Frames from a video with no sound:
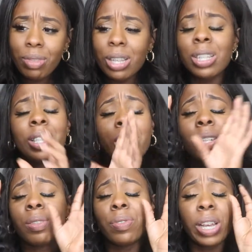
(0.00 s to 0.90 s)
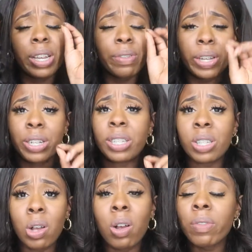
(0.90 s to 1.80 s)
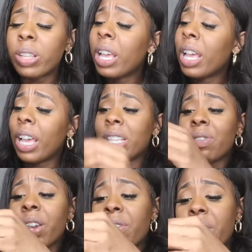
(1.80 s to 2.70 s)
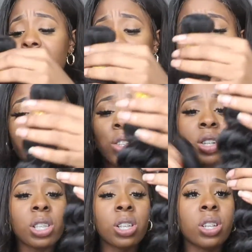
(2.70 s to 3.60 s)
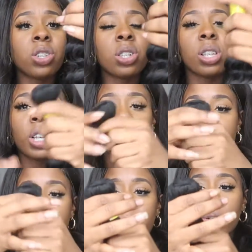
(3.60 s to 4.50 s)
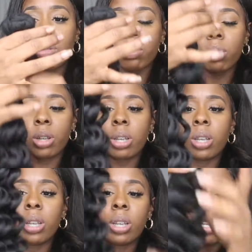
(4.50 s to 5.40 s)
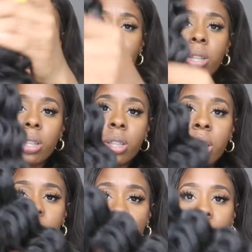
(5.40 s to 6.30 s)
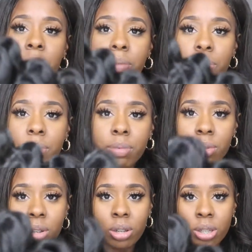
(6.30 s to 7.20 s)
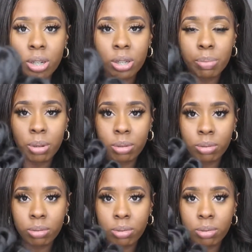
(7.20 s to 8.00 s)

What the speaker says: this hair is very, very soft. It's very, very thick. Just look at this bundle. Look at that. Do y'all see this bundle?